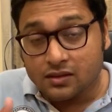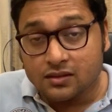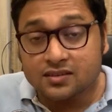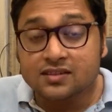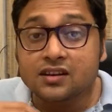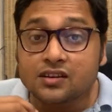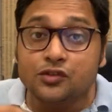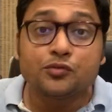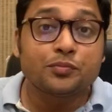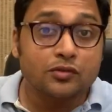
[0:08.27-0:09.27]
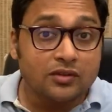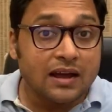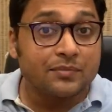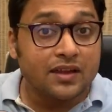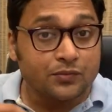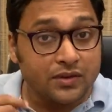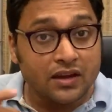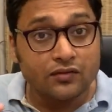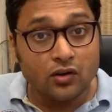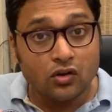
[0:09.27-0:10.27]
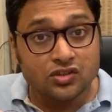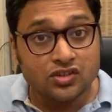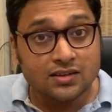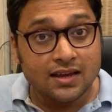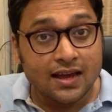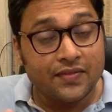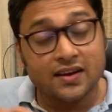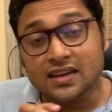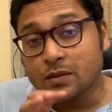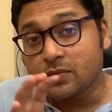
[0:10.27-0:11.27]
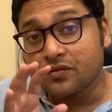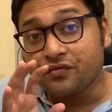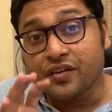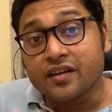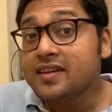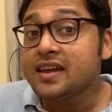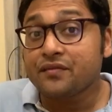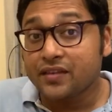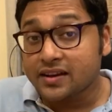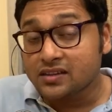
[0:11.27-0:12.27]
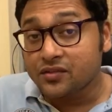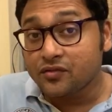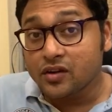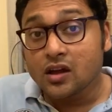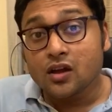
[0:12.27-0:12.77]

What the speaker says: This is a new program that we have launched and that can be very effective